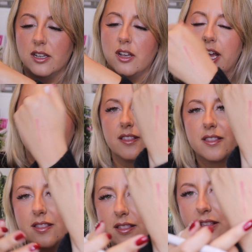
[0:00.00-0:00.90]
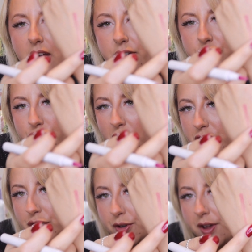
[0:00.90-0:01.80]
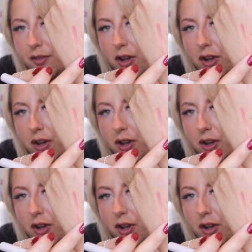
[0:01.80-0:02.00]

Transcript: Like, I just tried to do another